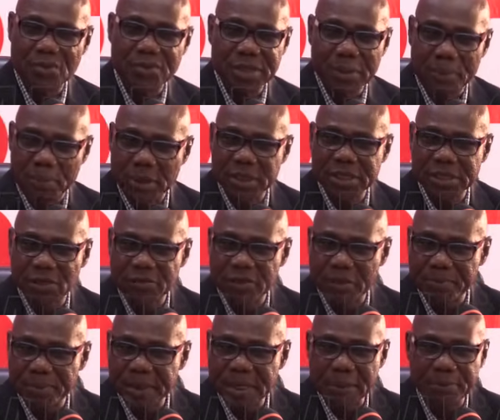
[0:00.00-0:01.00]
with the policy of the
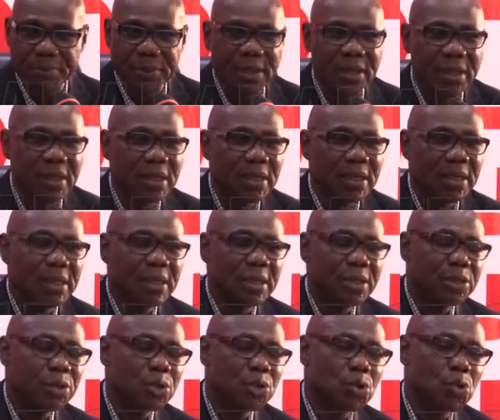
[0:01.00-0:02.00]
PDP,
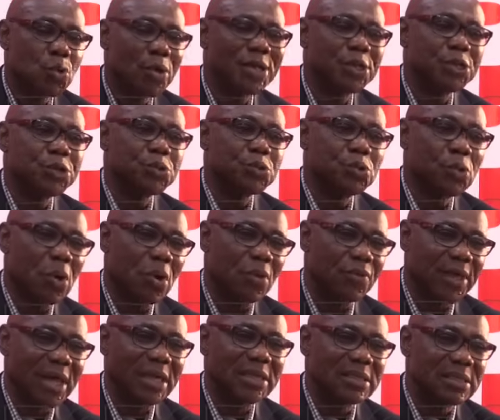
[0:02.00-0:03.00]
to ensure
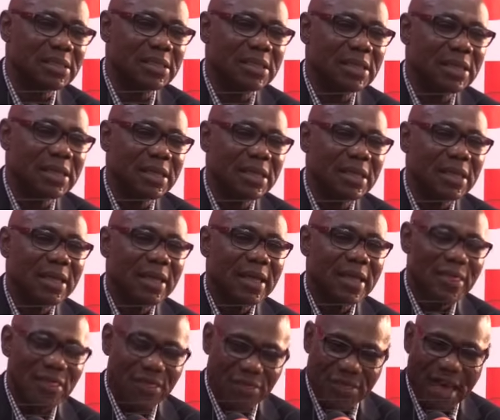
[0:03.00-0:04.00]
that
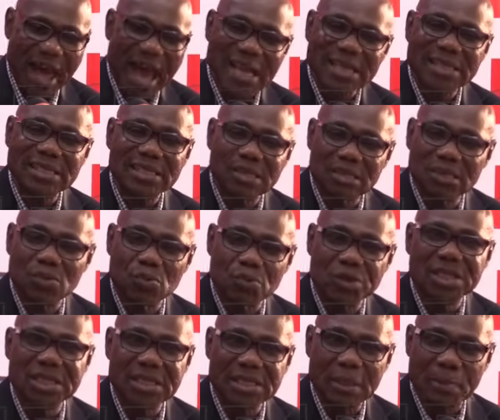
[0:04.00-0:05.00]
that
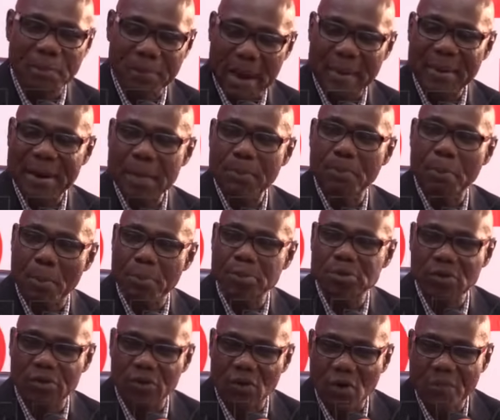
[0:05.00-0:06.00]
which is the primary purpose
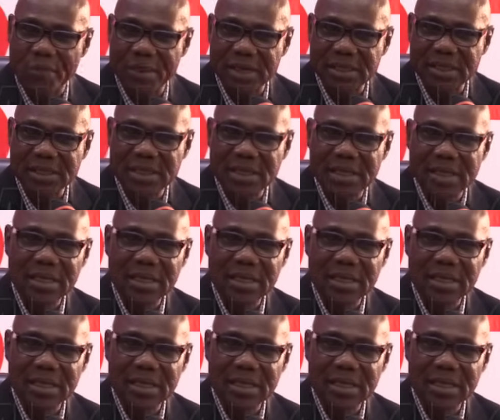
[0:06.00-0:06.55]
of government,